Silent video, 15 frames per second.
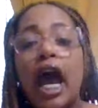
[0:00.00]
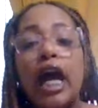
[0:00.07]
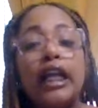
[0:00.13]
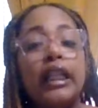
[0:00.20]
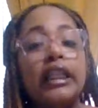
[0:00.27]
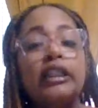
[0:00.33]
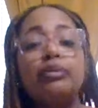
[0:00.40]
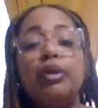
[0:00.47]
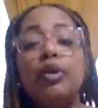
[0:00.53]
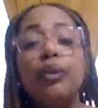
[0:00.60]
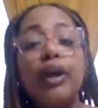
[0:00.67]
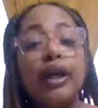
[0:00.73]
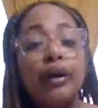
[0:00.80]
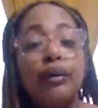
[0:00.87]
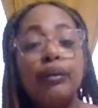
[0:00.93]
and let's be
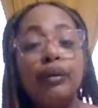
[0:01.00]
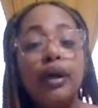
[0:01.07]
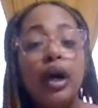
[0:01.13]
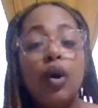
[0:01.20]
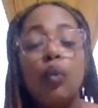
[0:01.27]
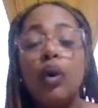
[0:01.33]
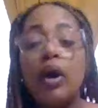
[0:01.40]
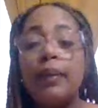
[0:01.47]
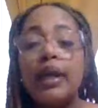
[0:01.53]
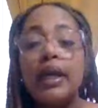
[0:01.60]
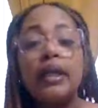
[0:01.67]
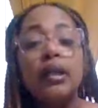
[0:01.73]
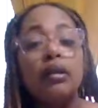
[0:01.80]
real, women,